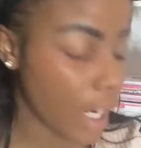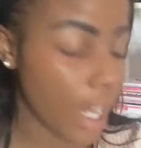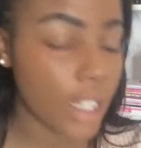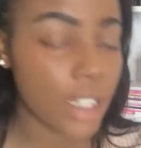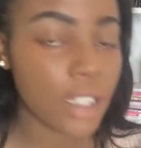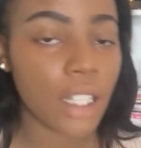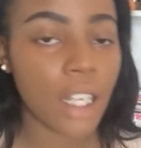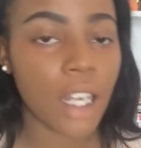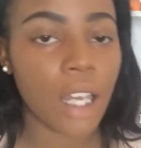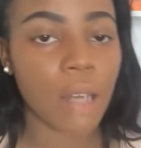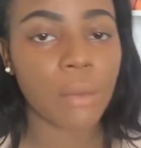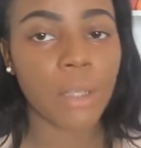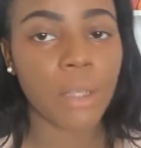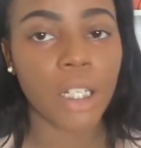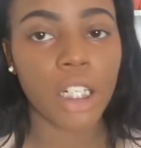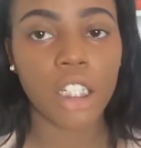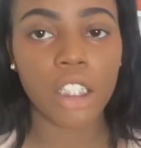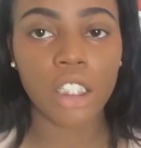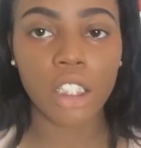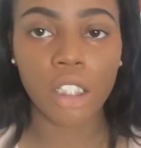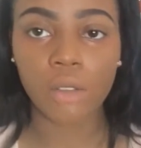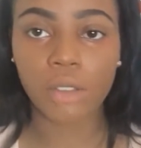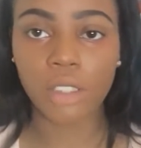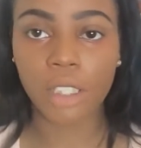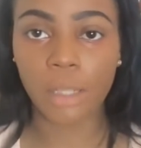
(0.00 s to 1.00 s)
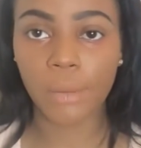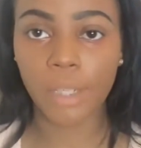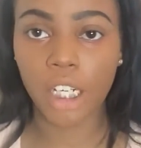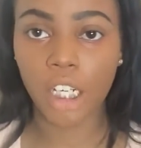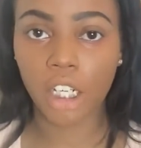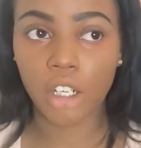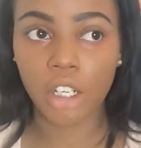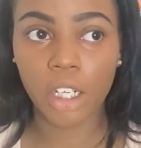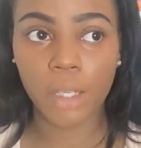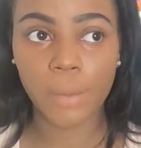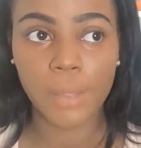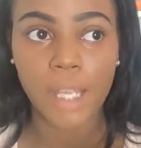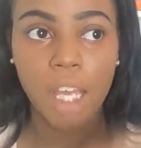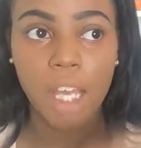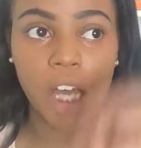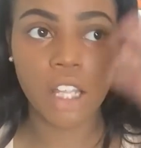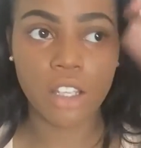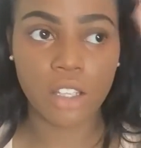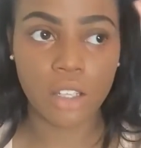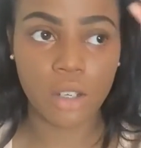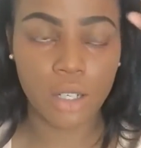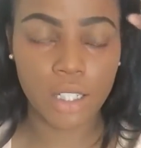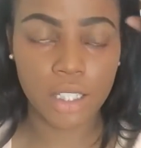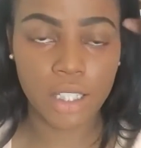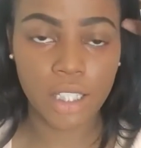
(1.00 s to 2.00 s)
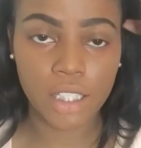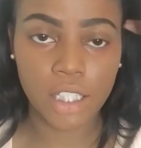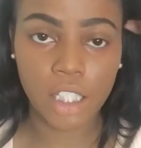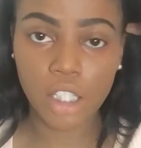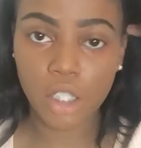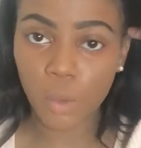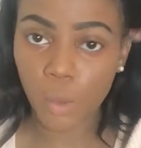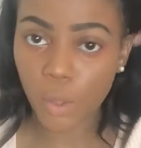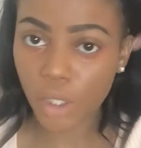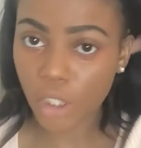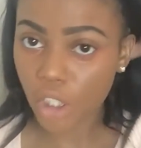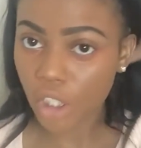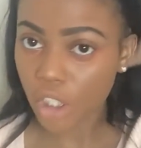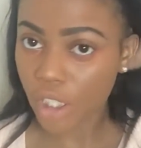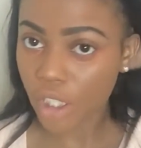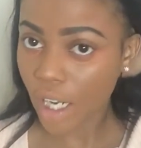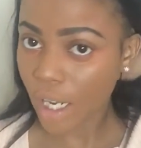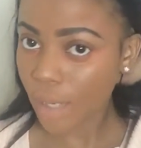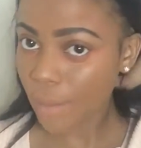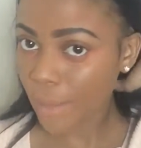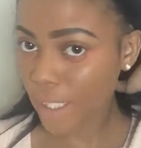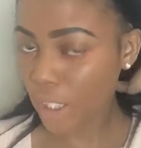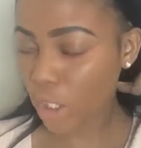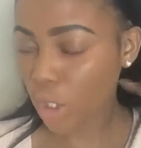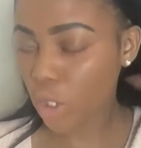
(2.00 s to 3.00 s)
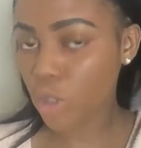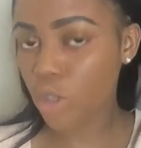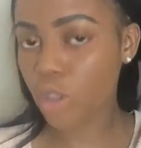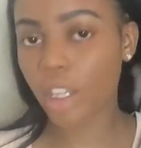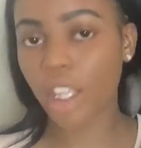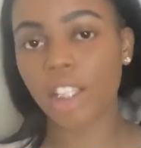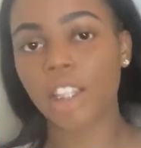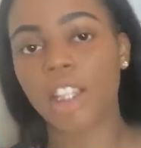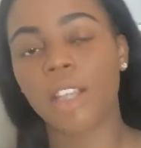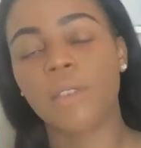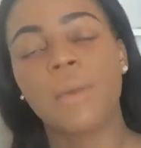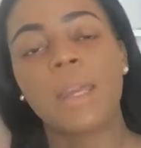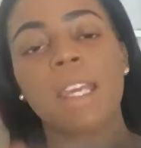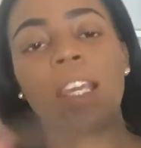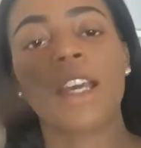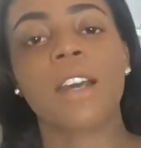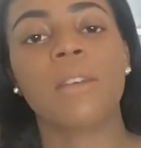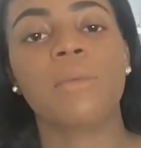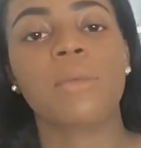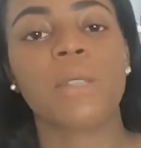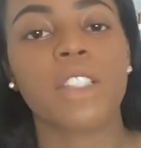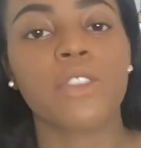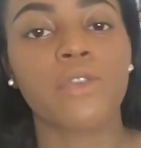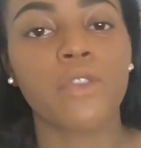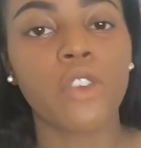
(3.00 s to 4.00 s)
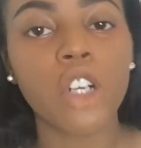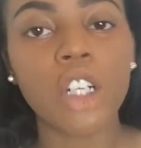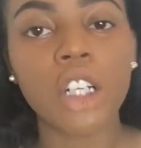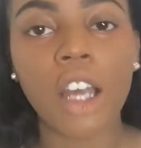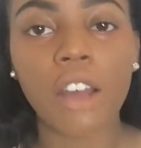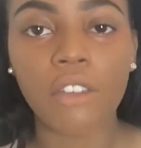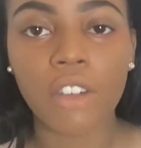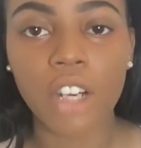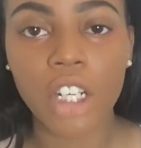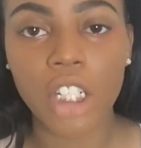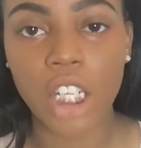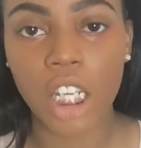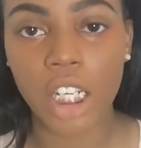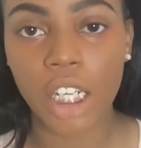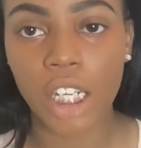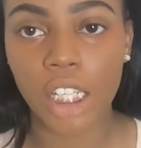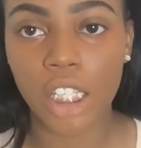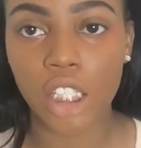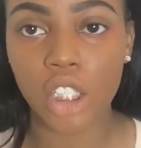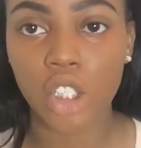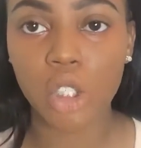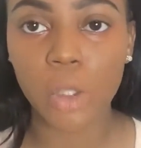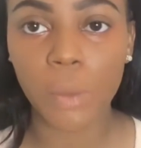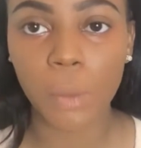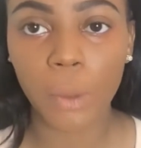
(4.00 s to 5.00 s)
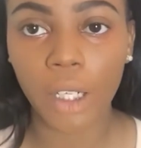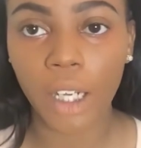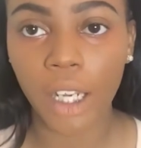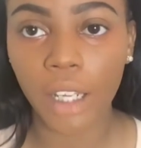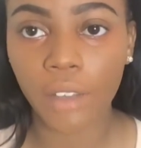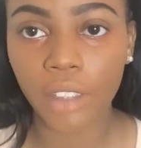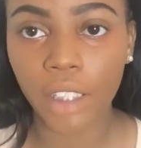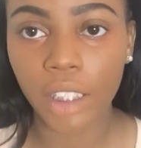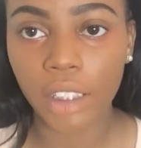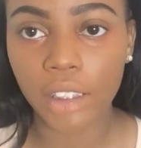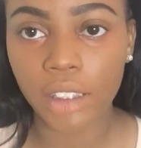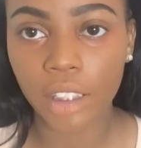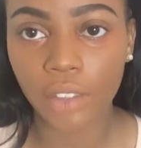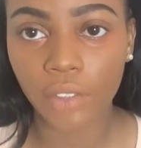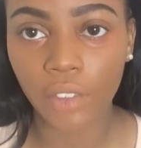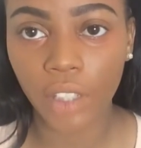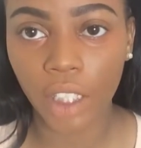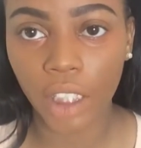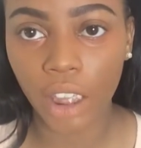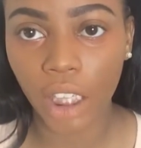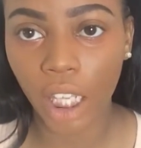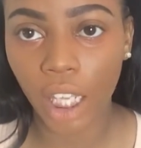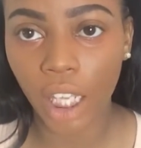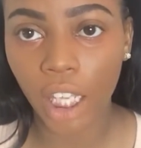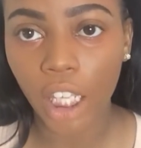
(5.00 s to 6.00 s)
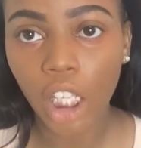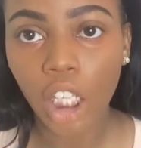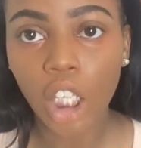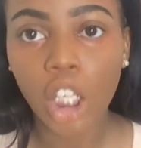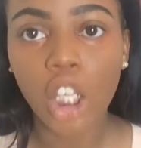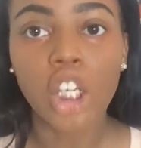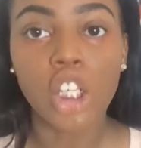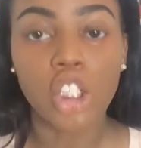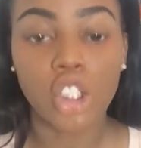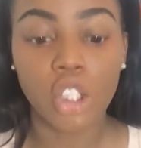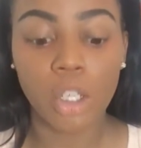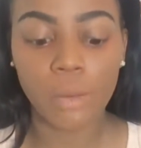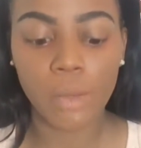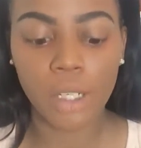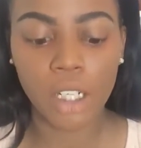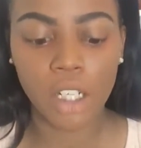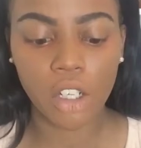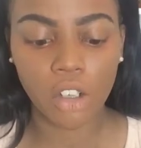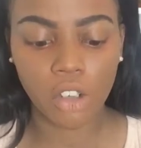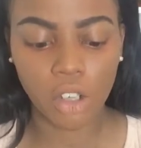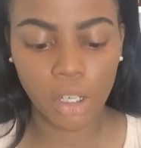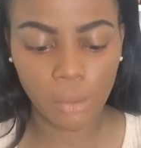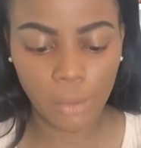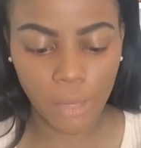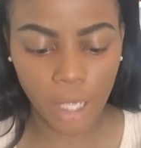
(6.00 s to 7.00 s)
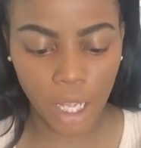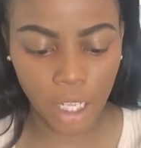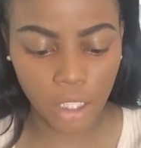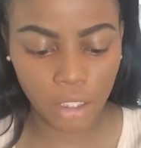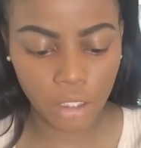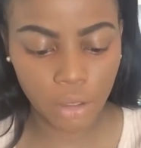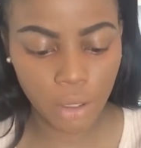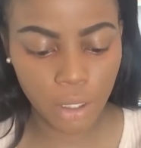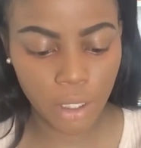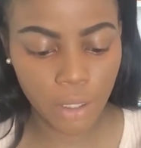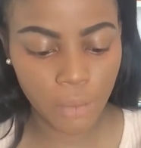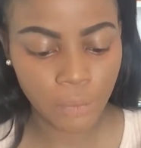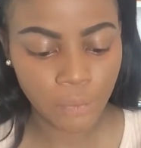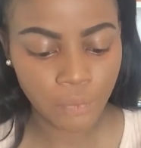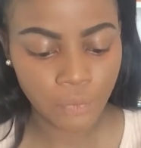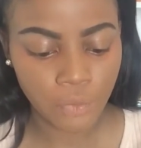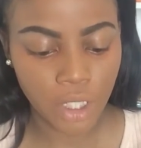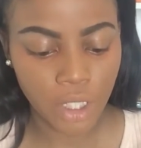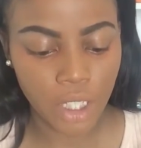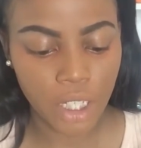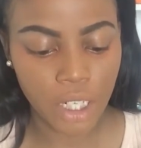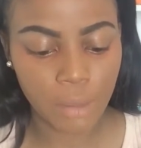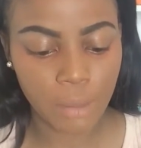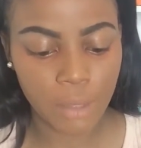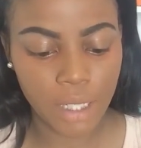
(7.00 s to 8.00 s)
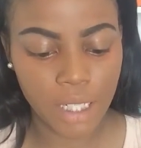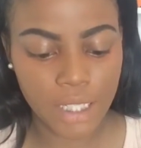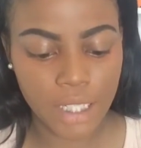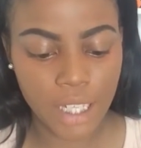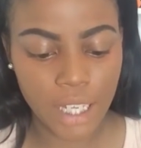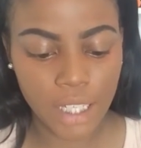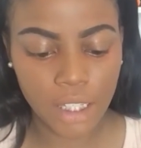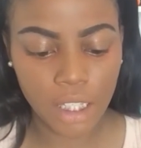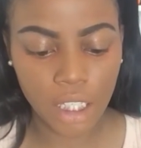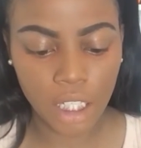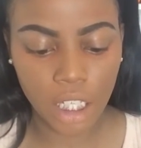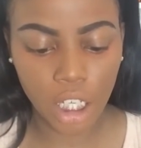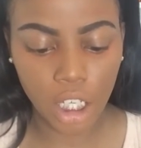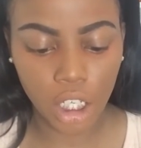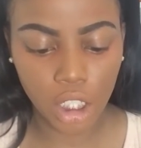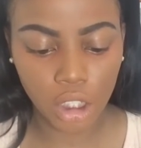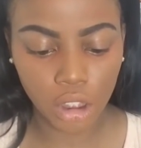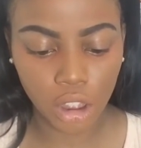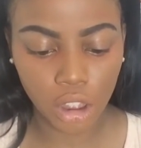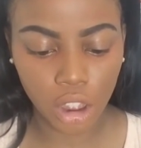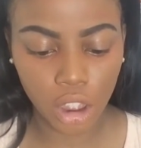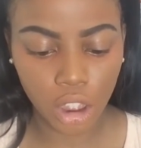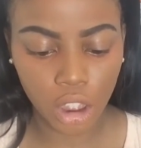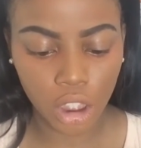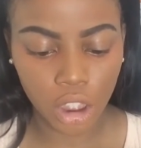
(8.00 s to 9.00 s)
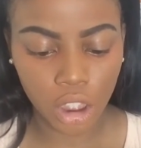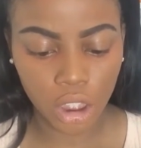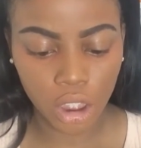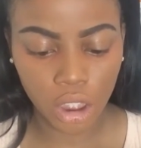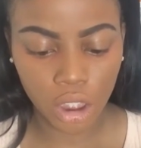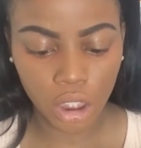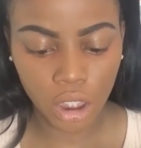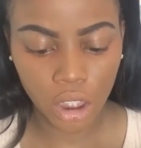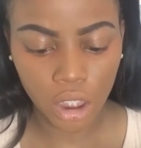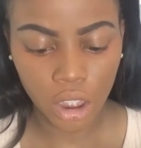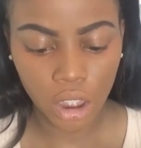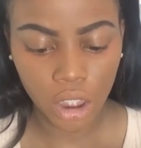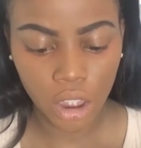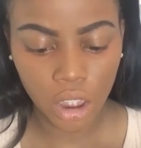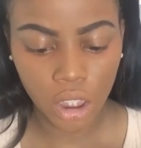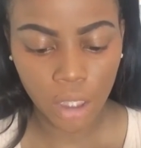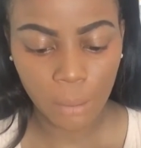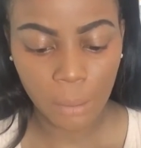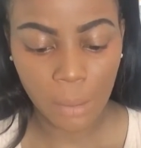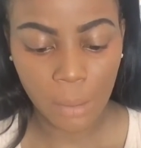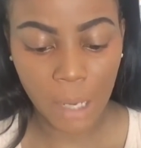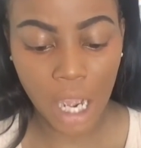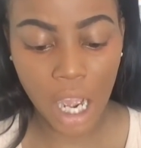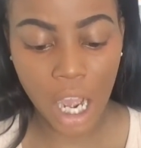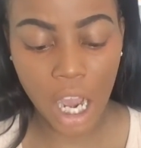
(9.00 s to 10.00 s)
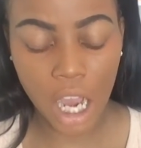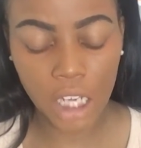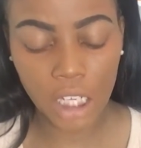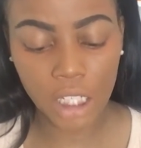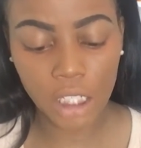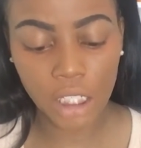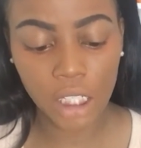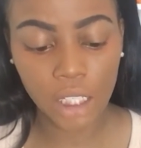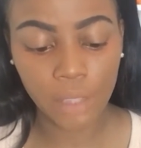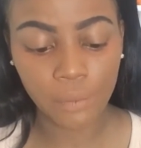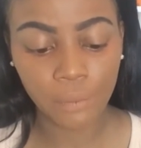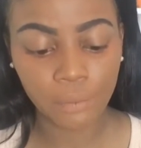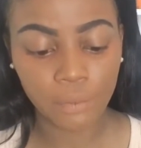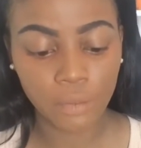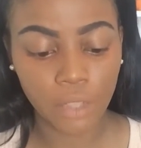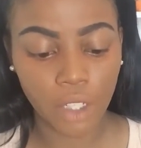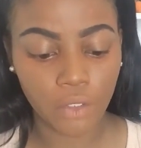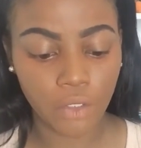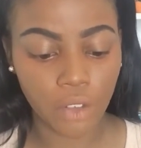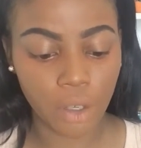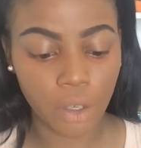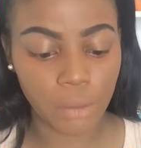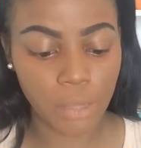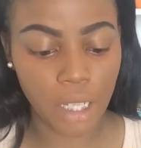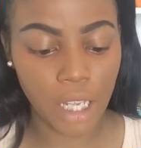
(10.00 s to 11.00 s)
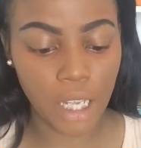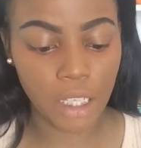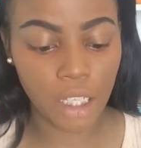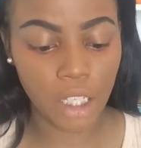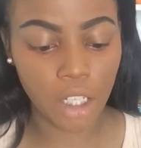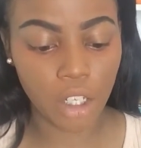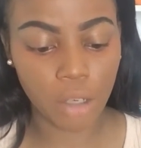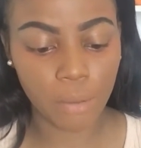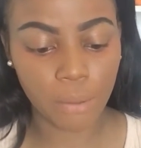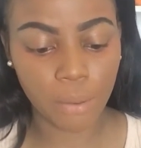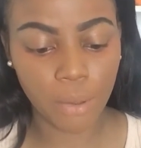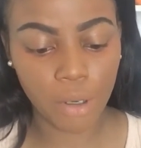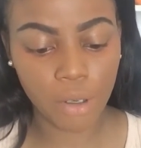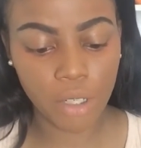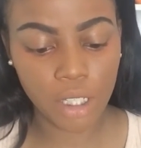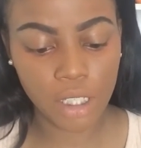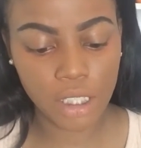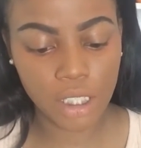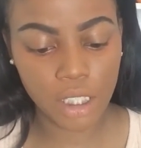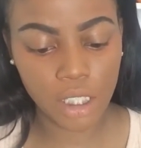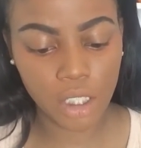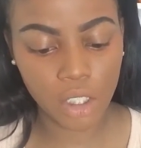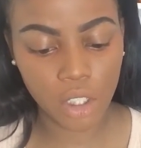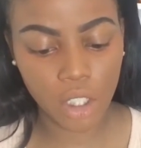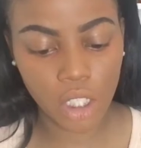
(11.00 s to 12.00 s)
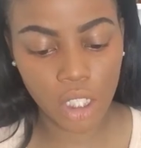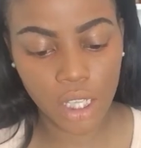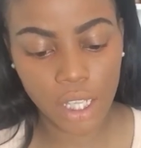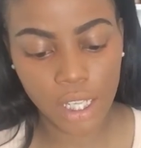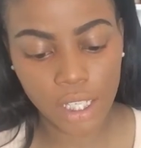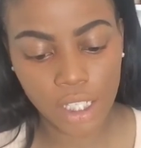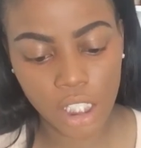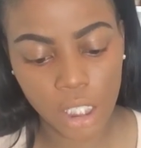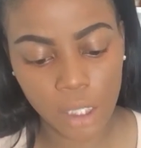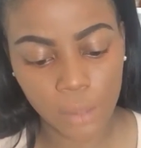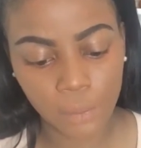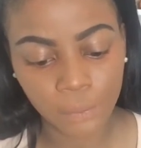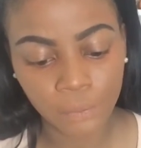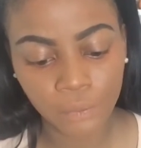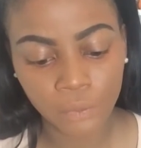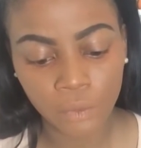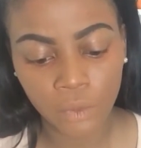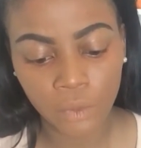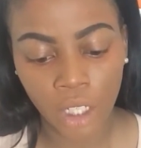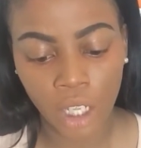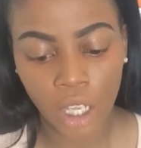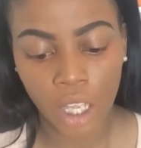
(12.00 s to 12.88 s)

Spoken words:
The next thing I'm going to do is I'm going to cream contour. Since it's wintertime, I told you, like, the makeup is full coverage and it's super heavy and stuff like that. So I'm going to cream contour, and I'm going to take the color Mahogany from the LA Girl Pro Conceal collection,